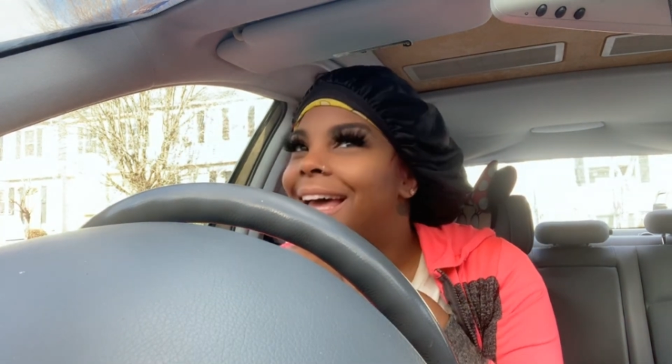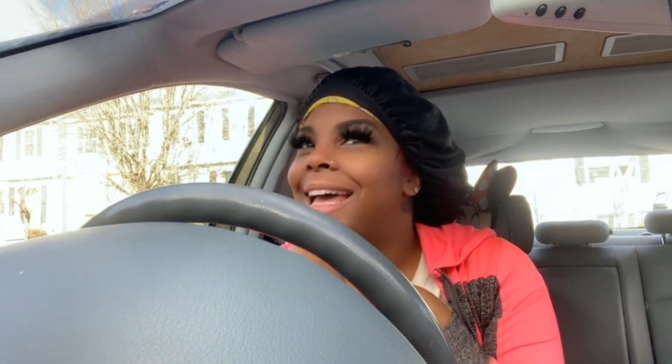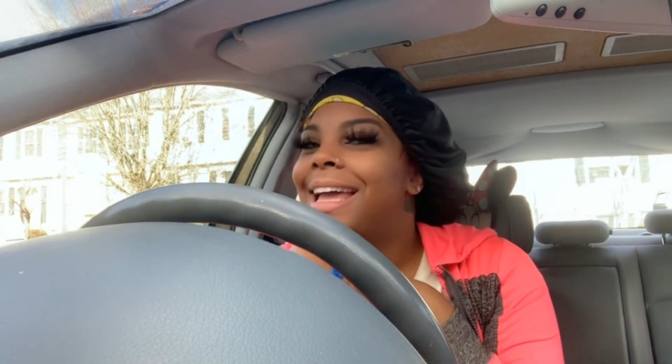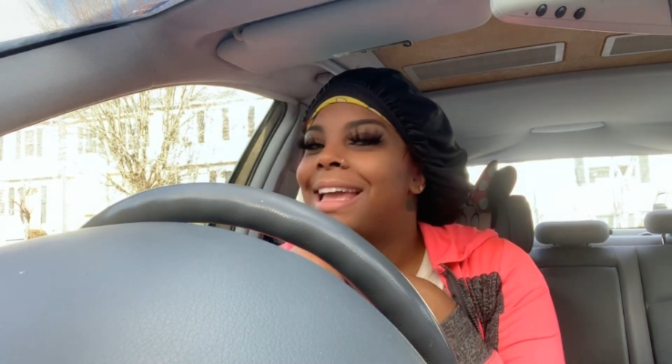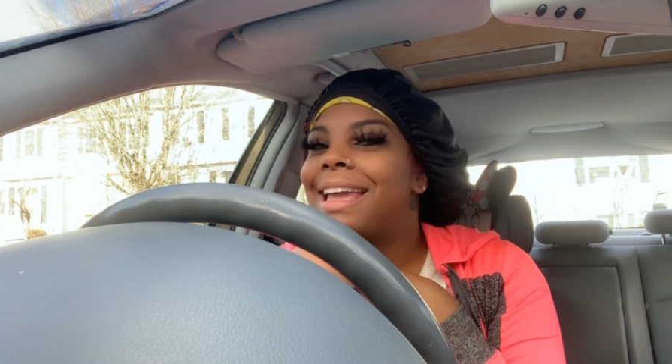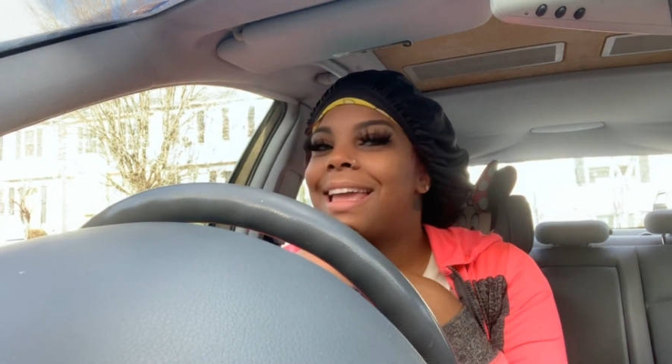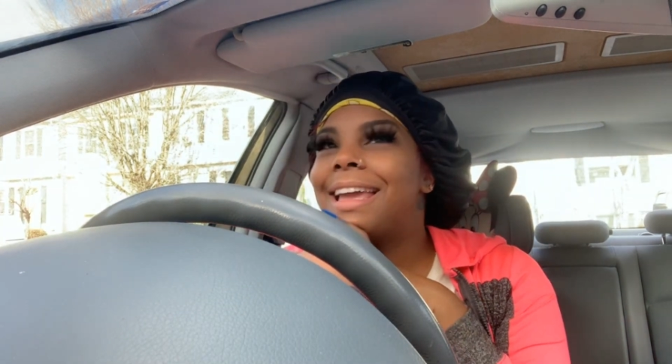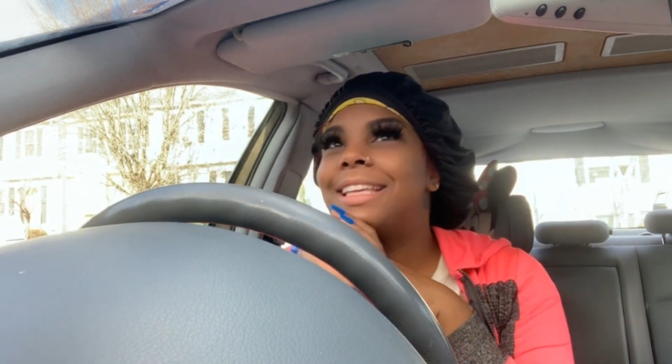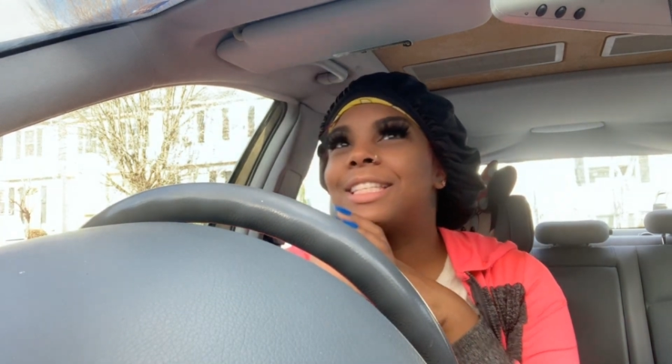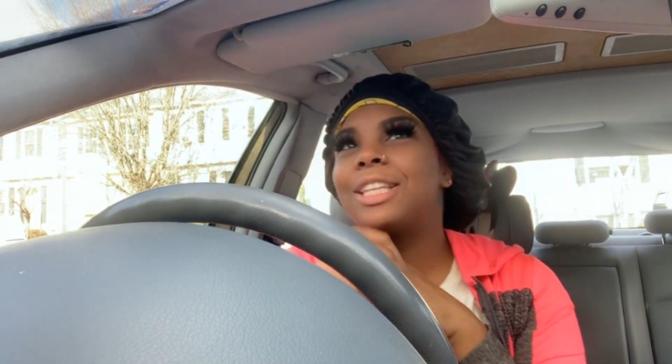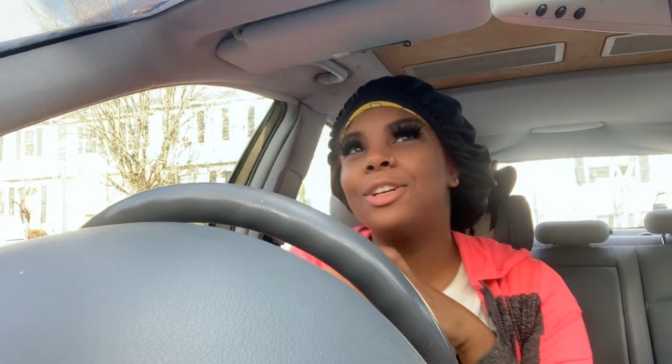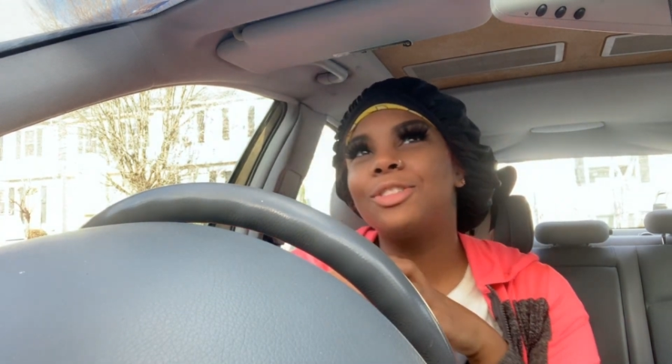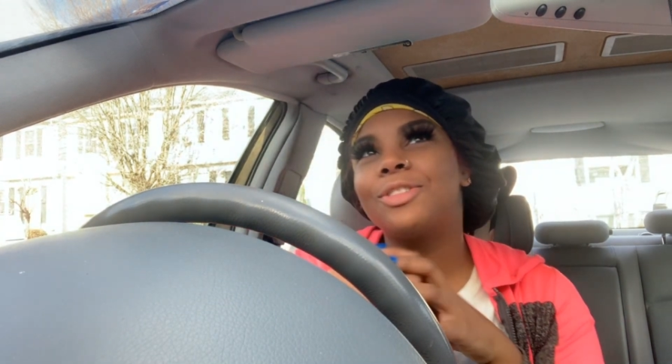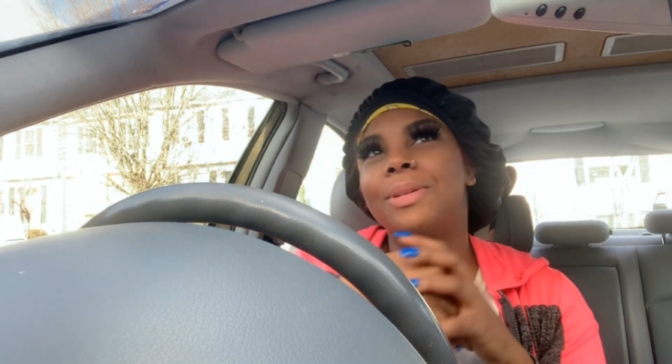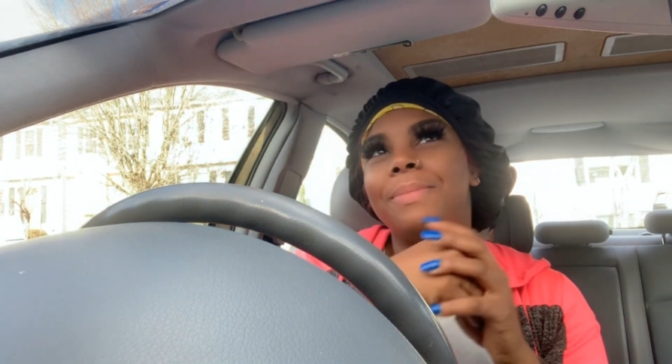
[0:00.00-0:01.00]
He is
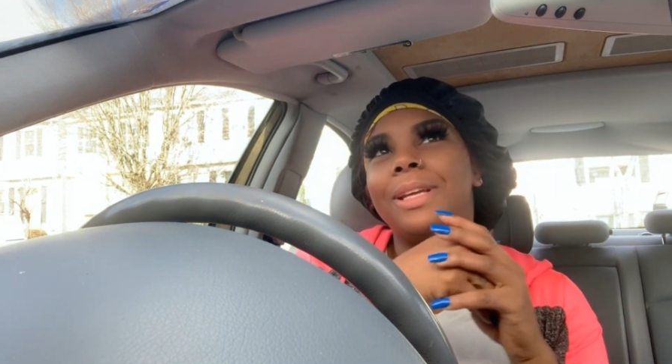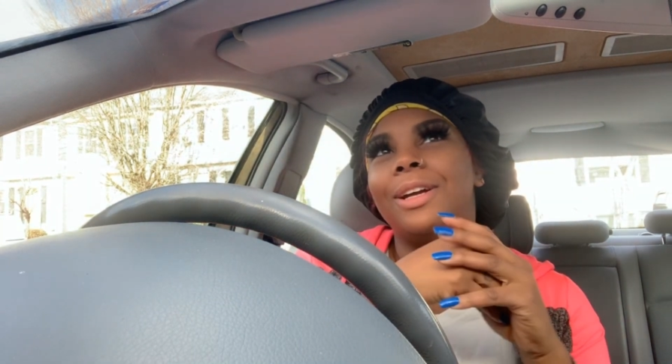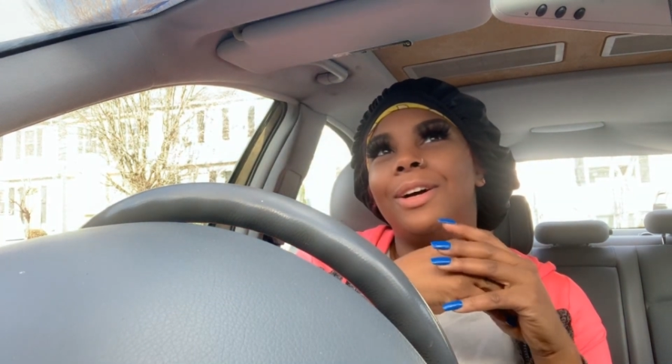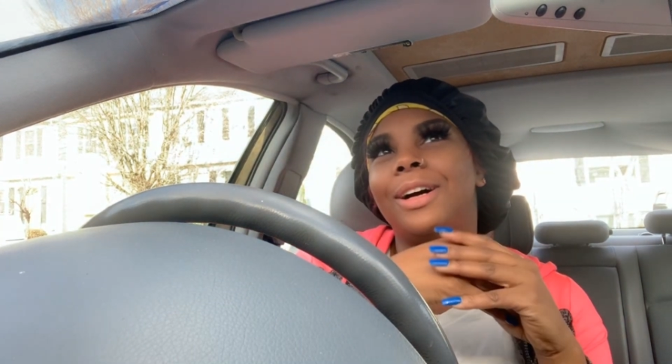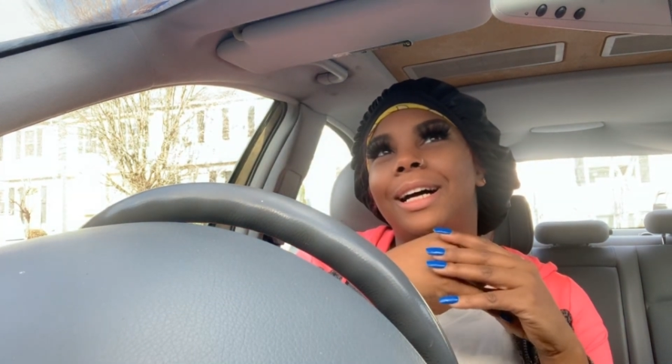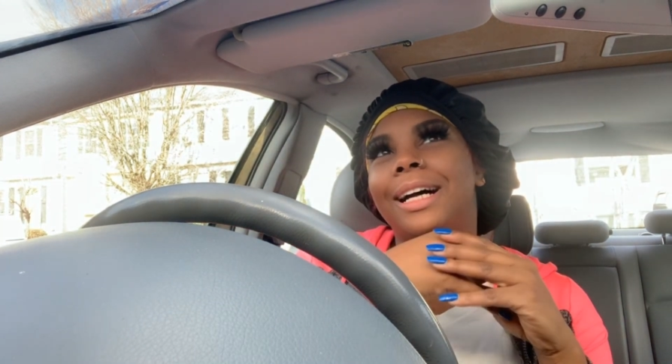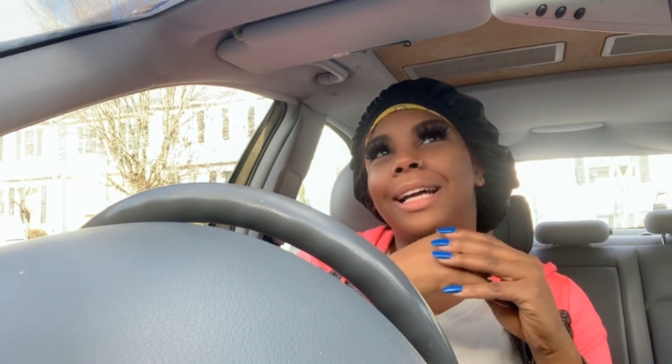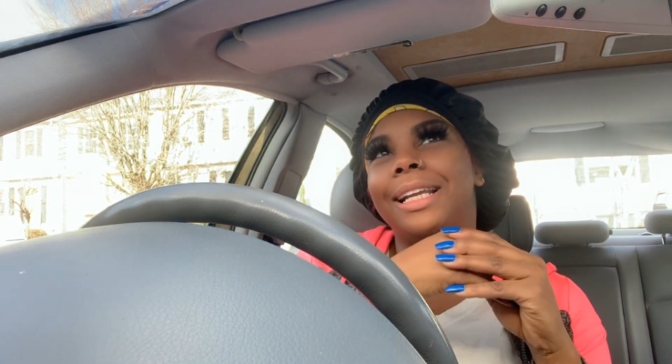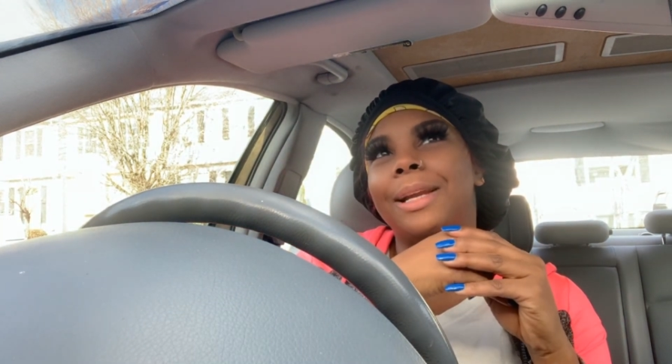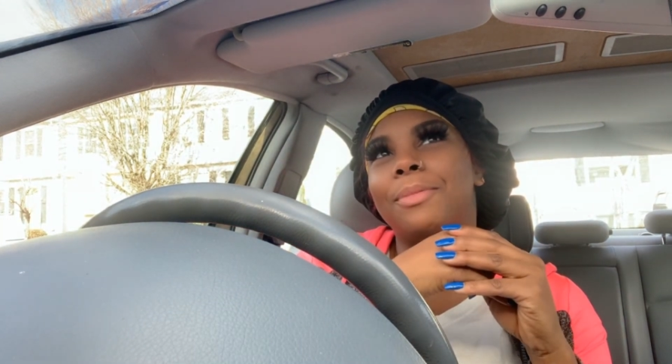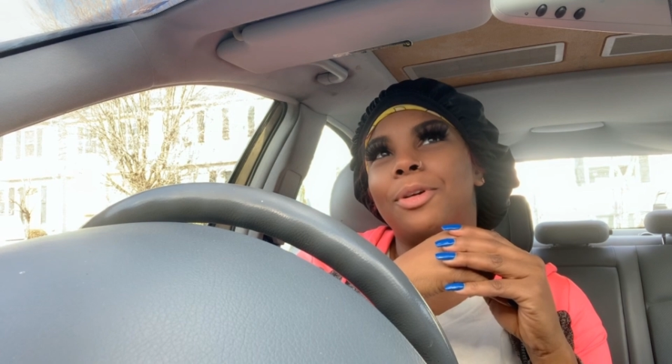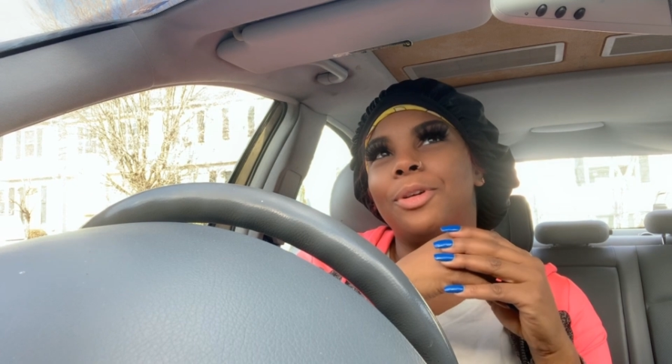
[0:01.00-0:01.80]
so dreamy, y'all, and I'm